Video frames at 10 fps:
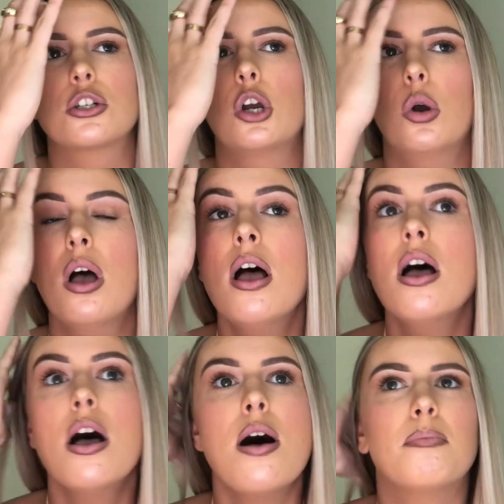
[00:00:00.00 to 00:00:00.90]
So
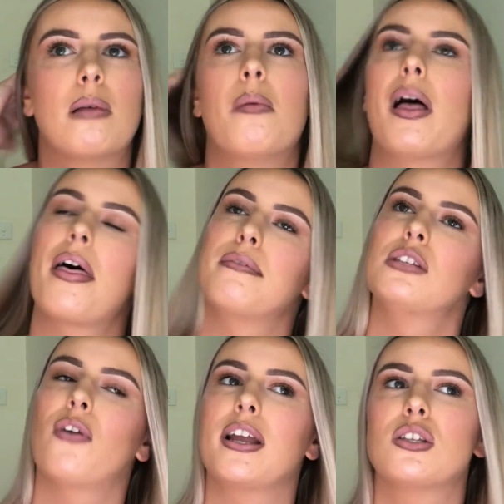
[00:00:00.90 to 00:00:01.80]
blah blah blah,
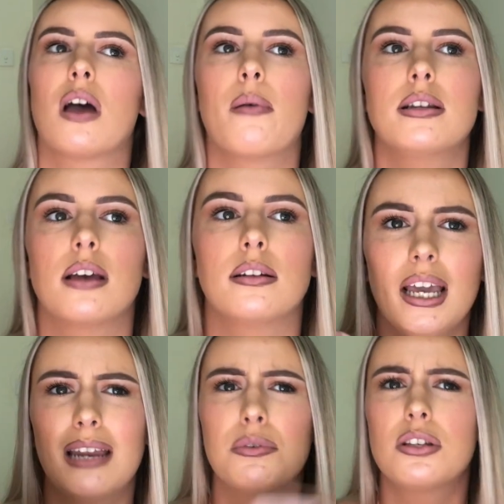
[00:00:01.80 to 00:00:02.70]
it's fine. So I went in
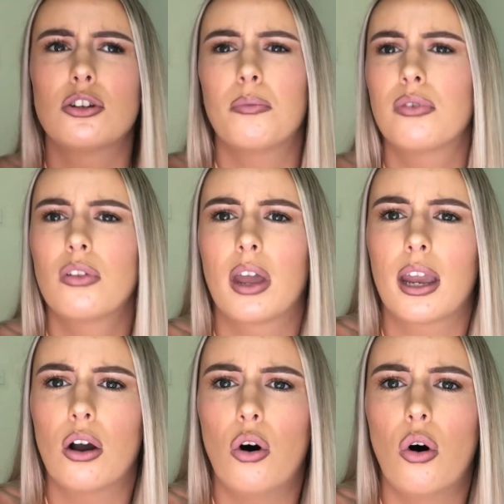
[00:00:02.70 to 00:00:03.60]
and it was something like,
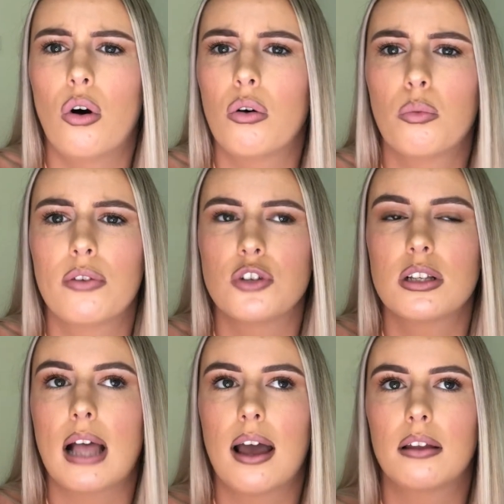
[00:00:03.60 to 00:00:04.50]
oh,
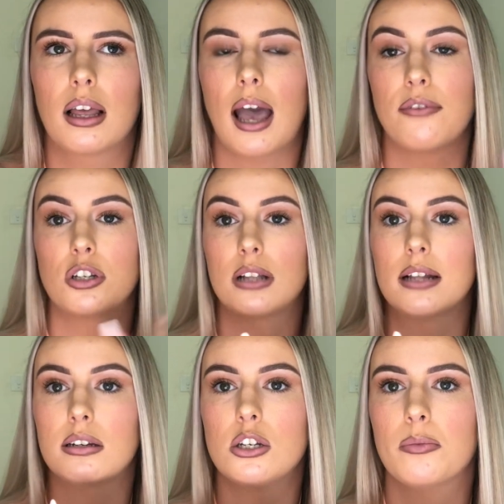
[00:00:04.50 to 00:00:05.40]
I've just
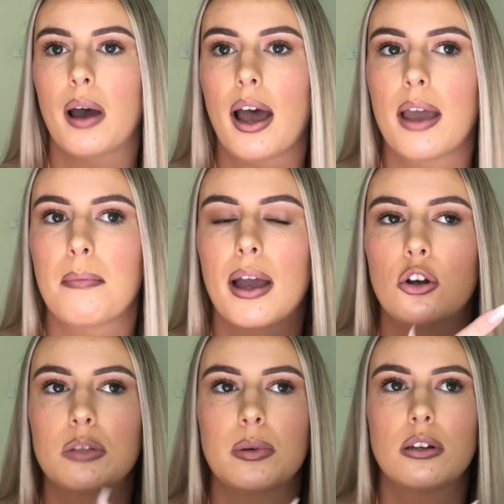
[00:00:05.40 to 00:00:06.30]
landed in Dubai, my
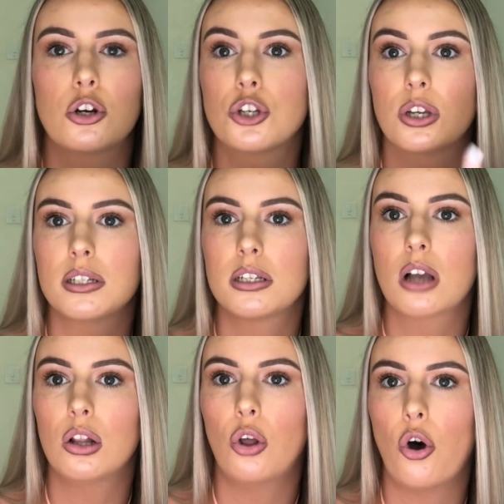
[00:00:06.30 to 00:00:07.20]
husband, our suitcases
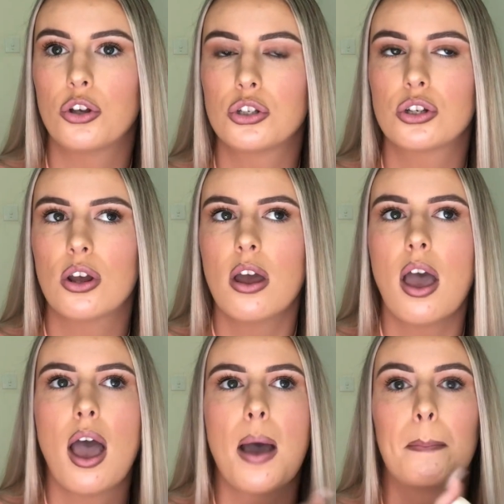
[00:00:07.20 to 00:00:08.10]
got lost,
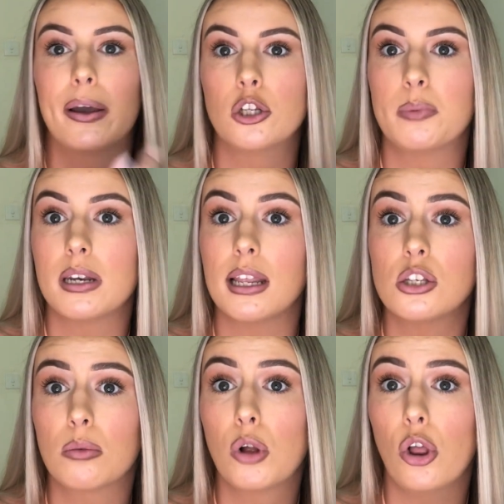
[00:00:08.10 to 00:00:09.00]
my husband
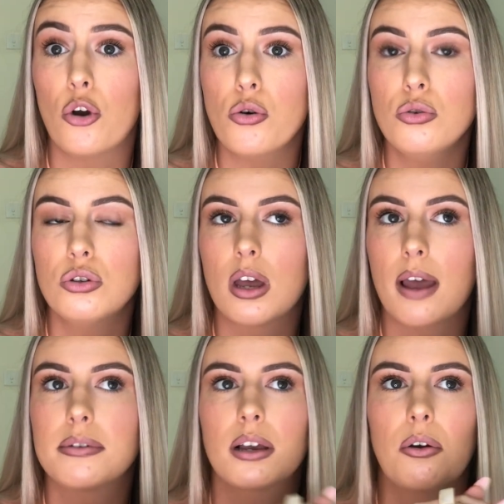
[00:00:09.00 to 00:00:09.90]
needs some clothes. And
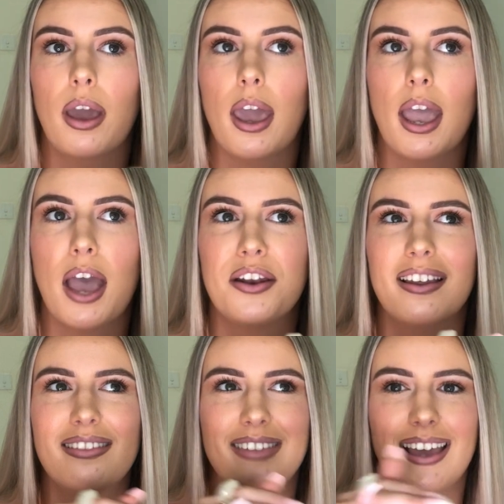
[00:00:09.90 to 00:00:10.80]
I was like, okay.
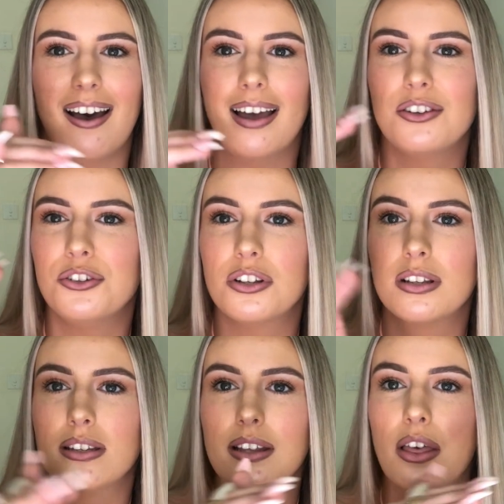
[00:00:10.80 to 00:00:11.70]
And they had
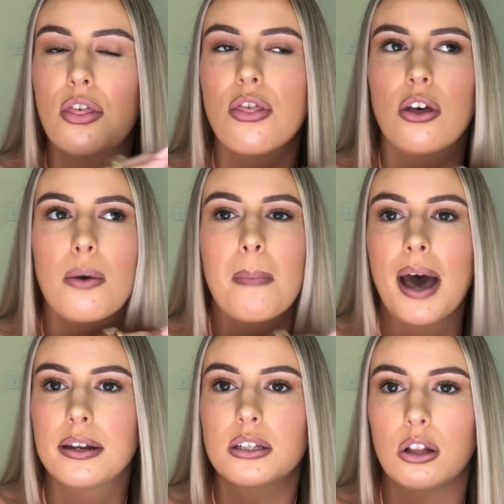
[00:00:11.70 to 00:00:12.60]
using the
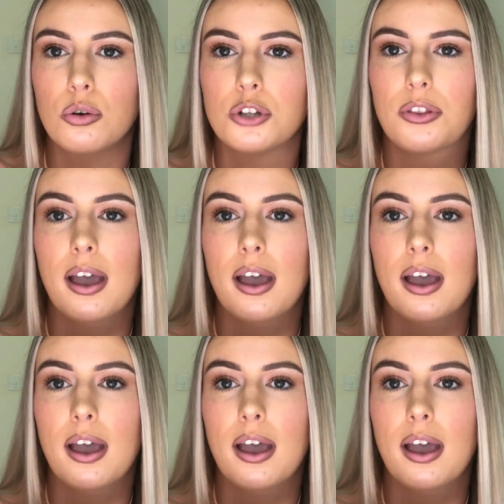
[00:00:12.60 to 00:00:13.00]
maddest clothes, right?